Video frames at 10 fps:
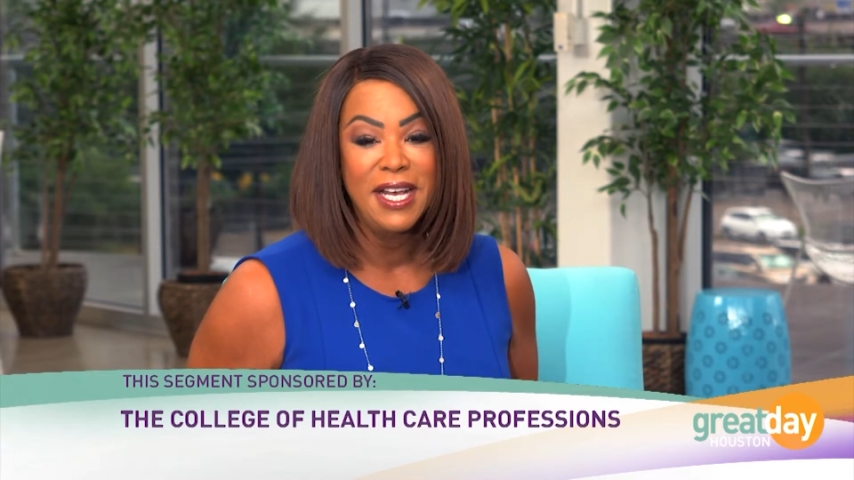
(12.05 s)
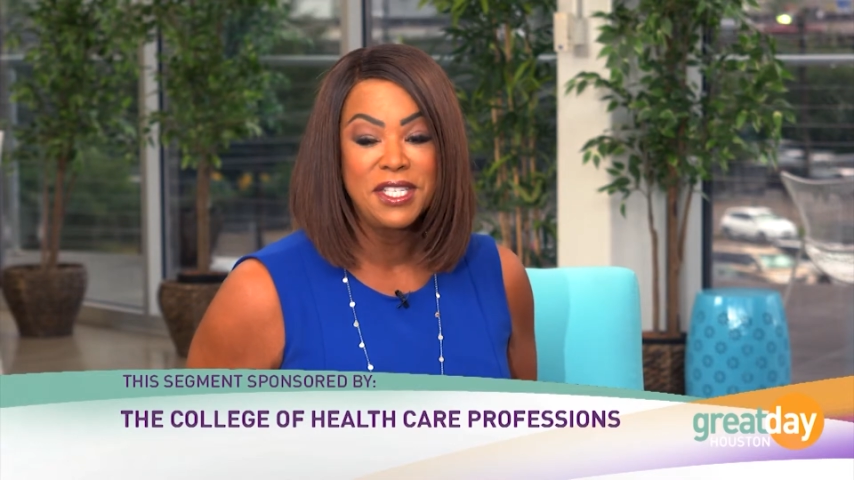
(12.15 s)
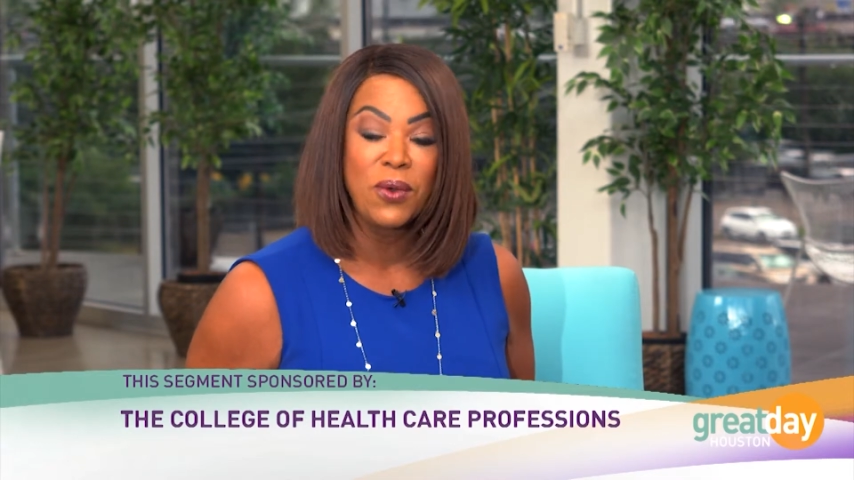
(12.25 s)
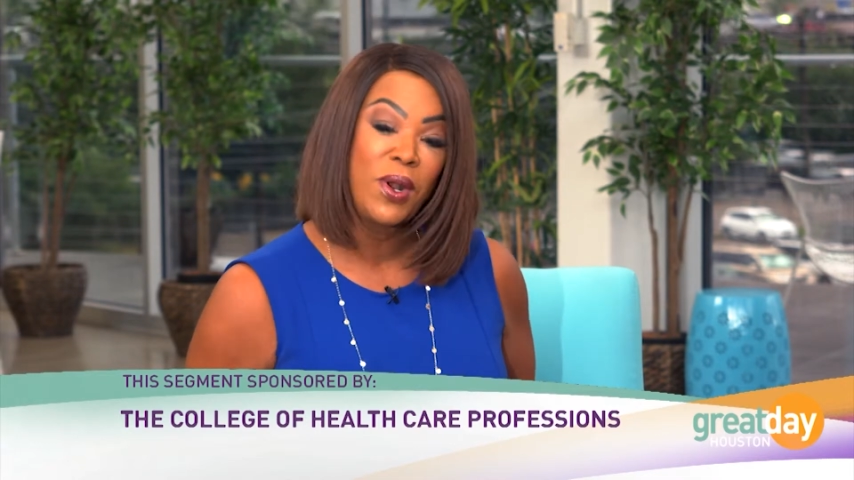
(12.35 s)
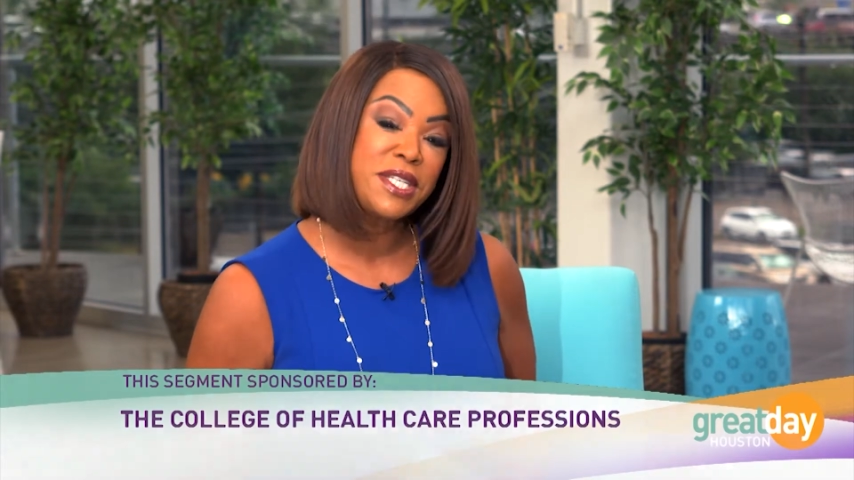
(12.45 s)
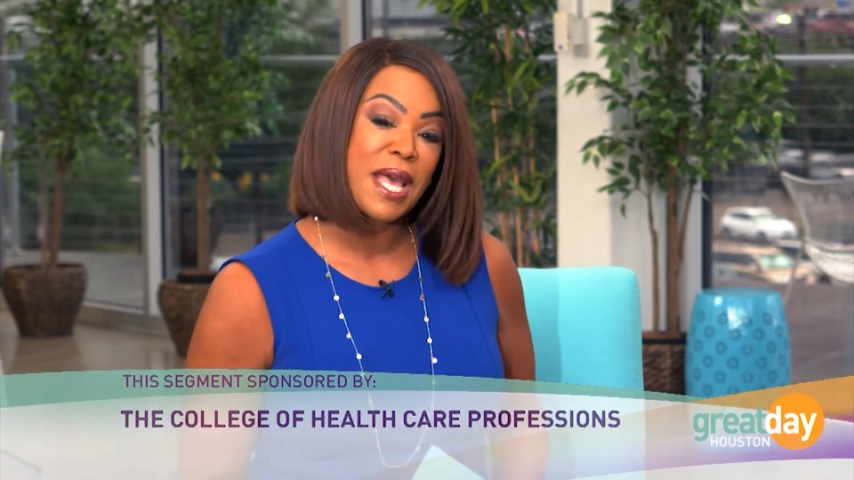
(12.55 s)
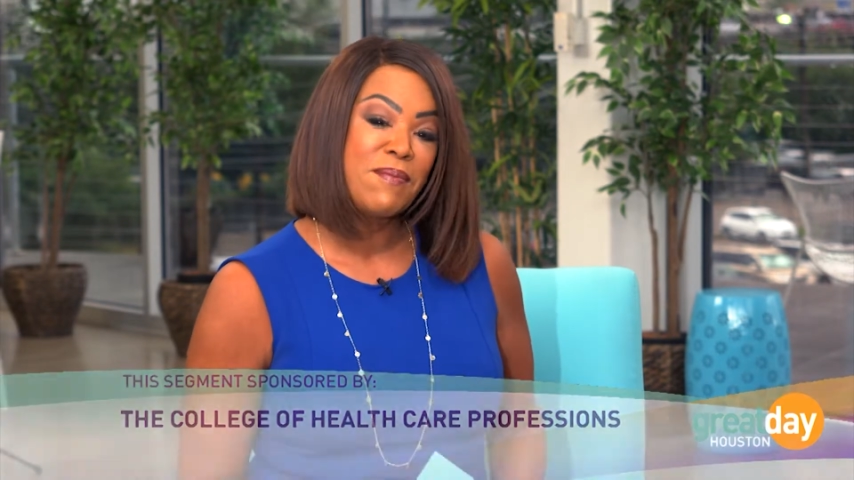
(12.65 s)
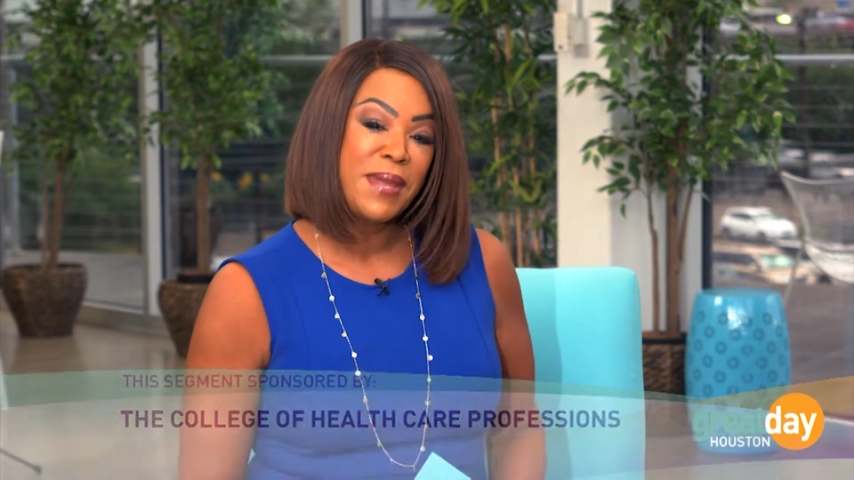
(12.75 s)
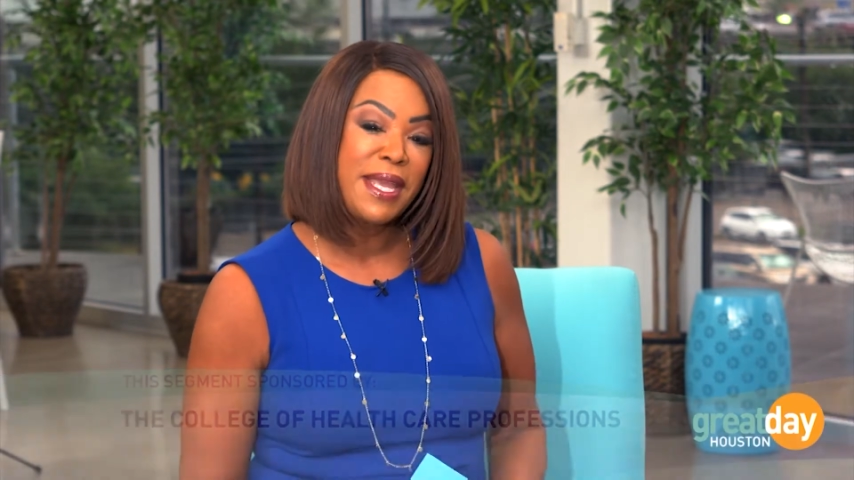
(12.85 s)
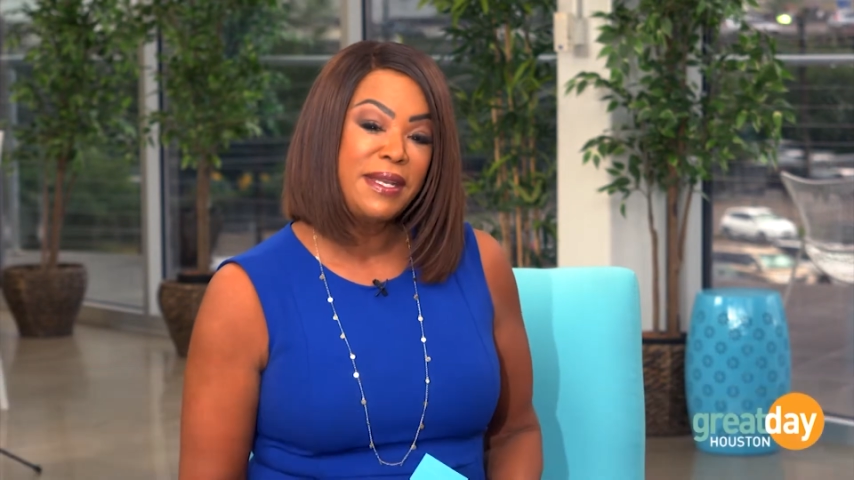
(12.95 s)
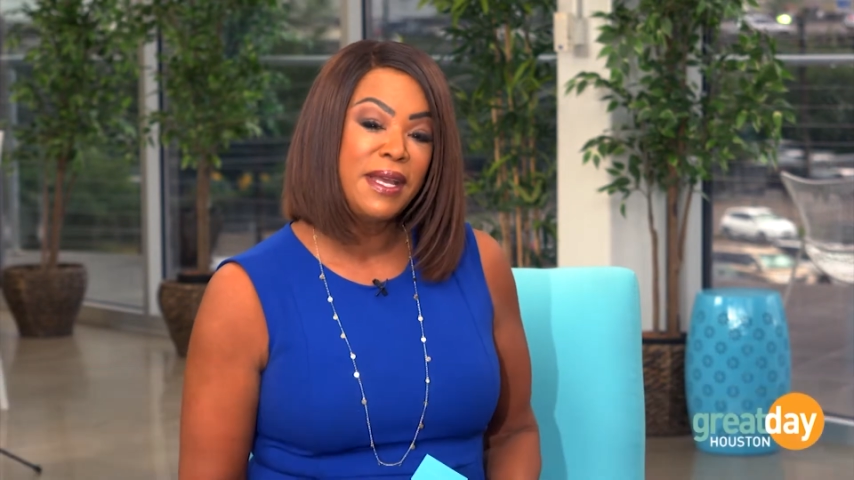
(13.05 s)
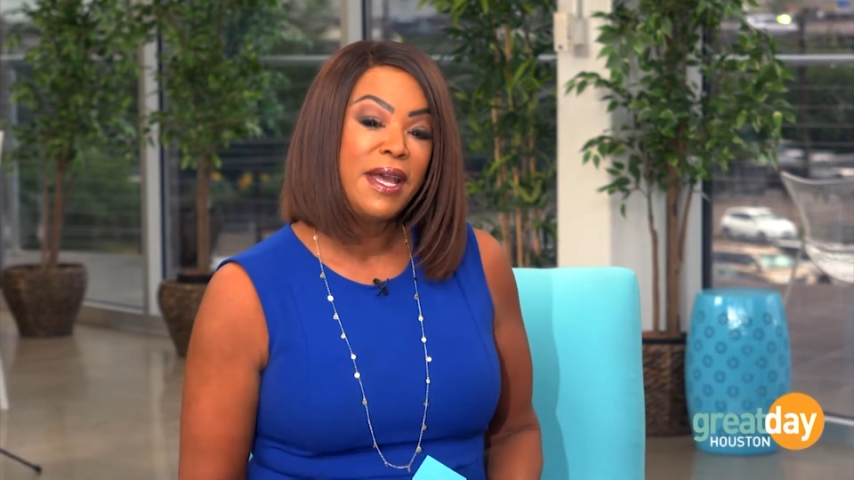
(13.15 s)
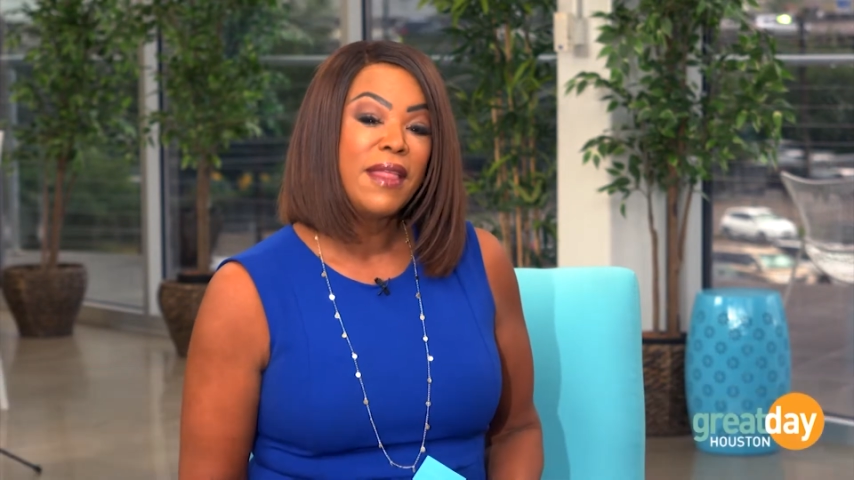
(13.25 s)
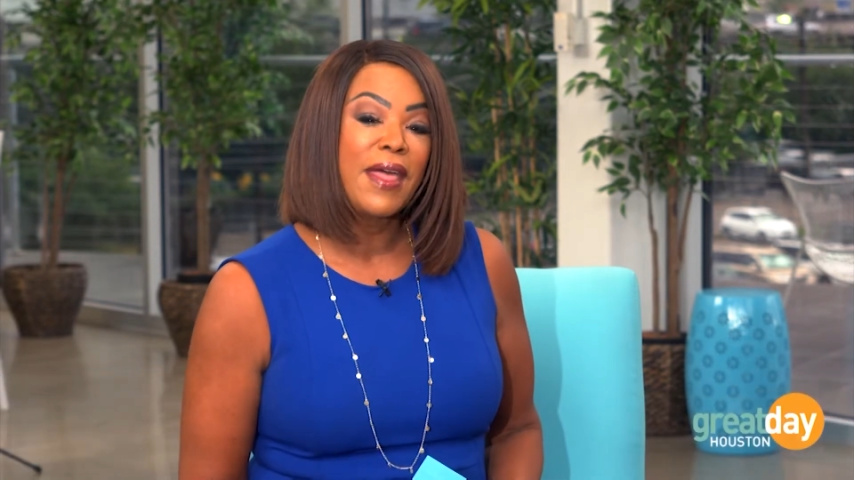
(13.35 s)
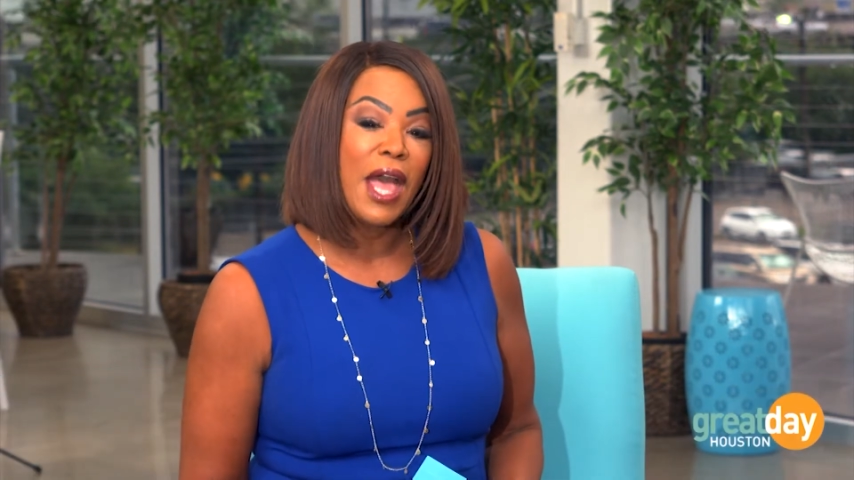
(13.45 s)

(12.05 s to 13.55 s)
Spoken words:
So what does that mean? The